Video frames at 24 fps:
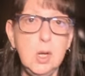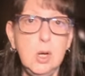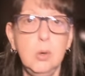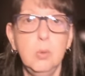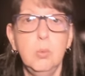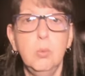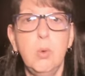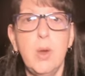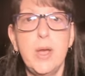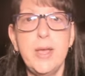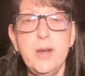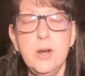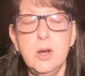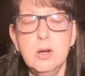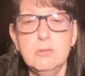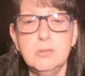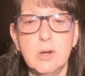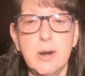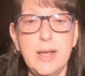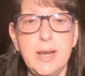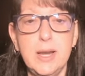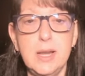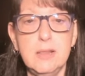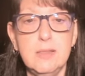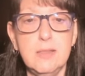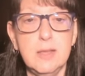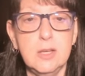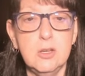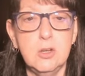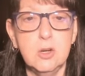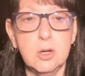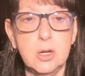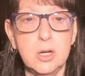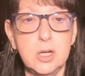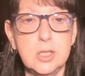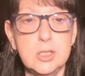right over anything
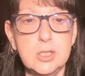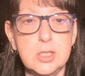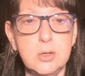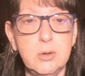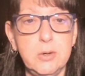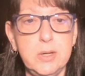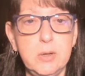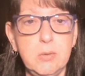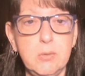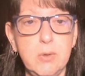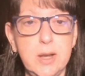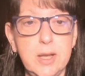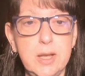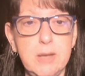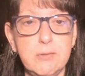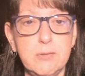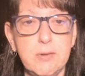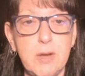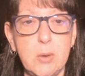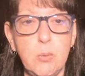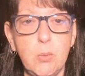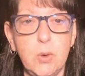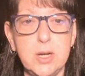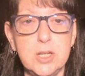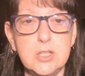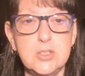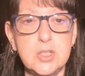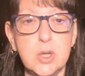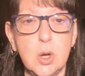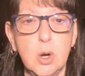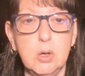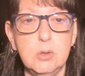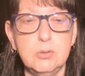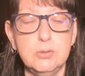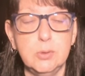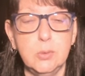you're gonna do in, right? If I wanted to
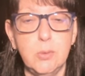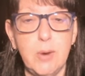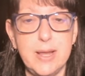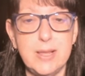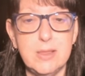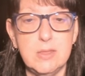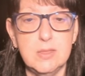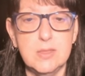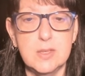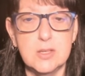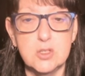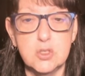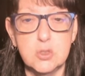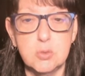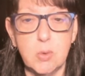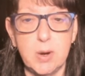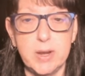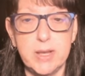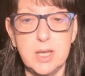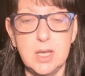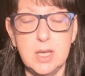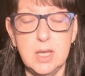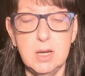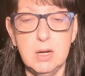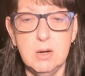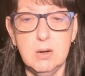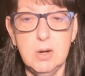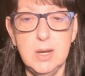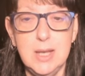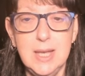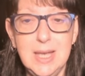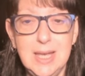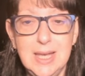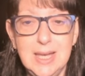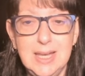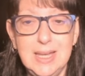overwrite this right here
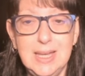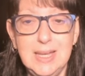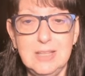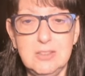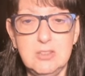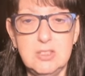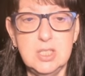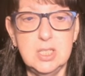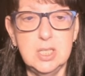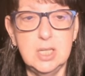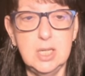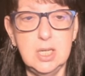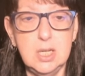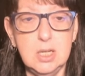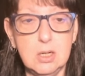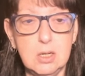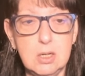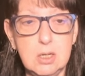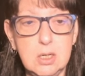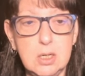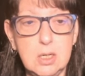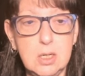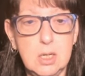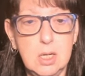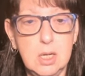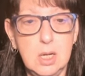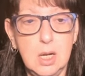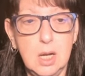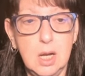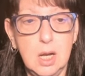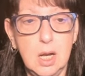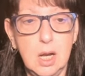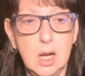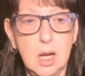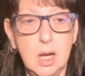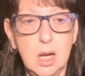into here,
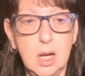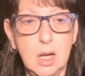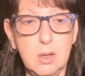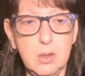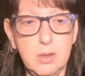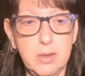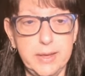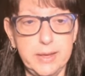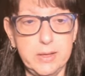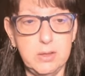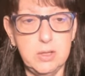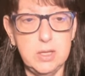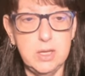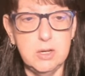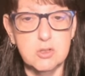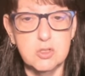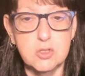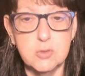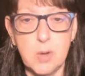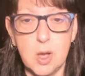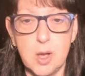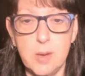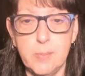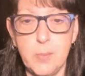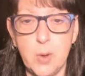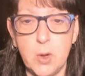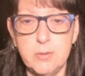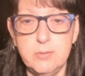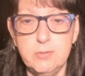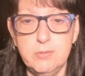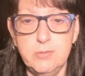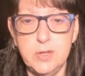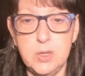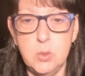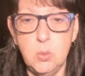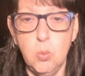like here's, I'm
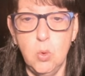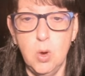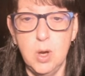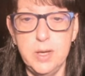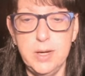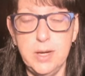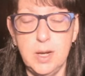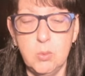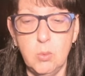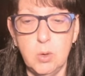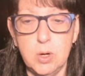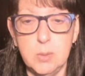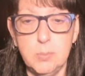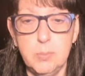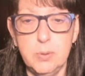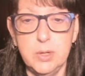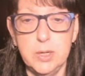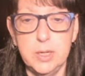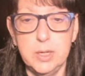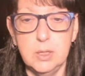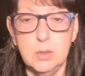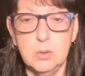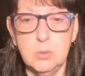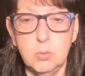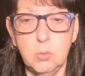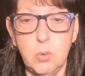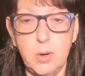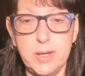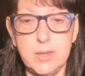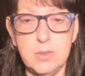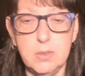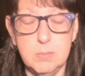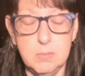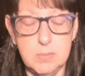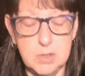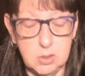on V1, I wanna put it right
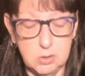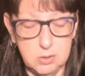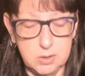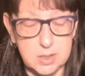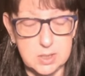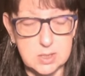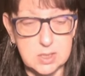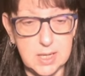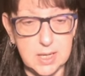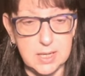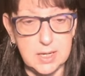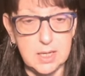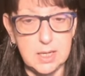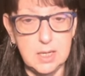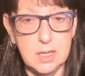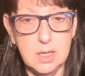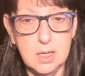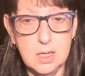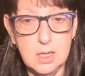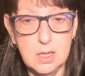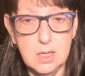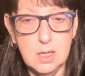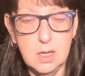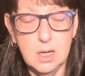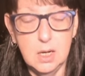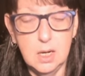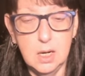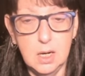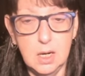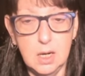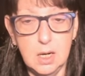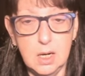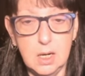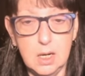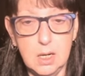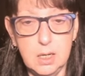in the middle of the Denny,
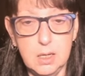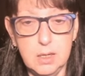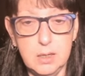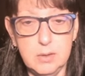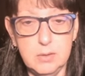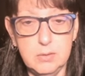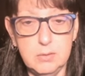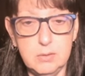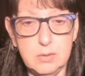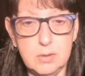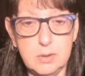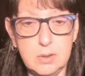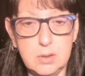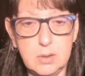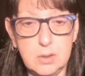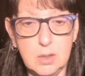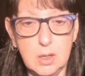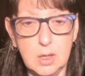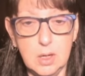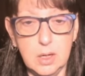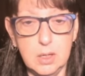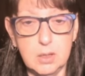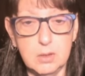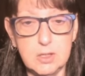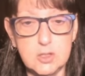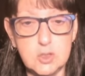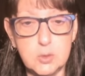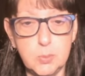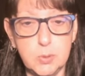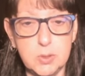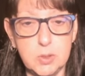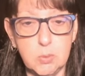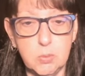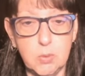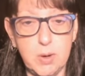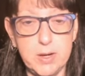let's
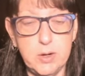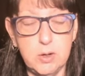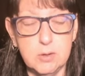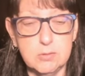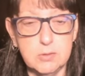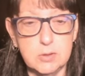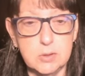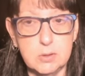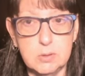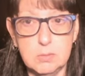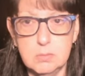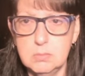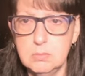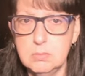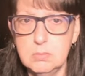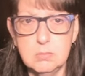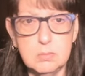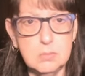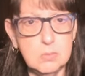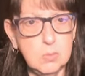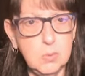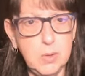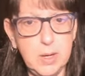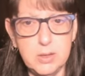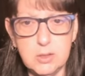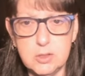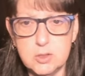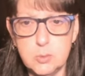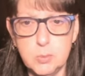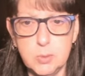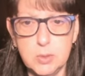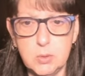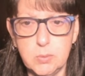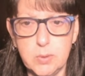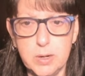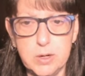put it right over, well, let's
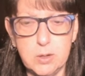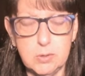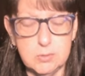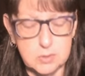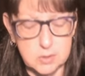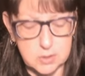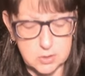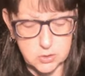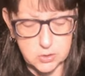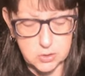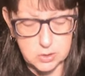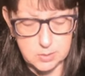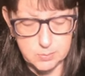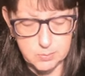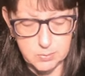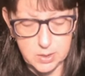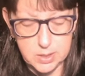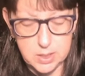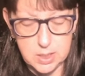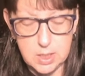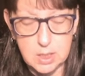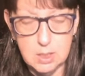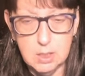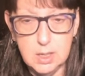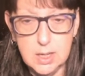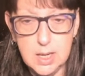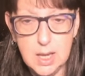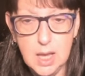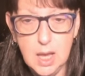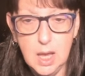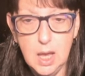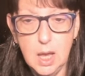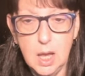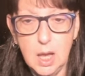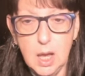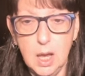put it right over this clip right here,
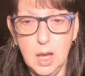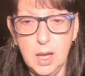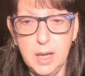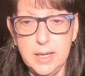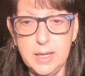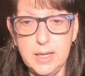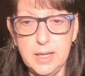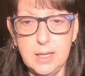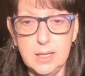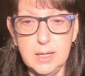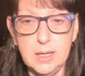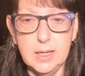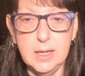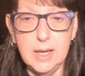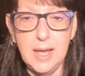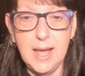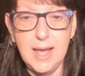in and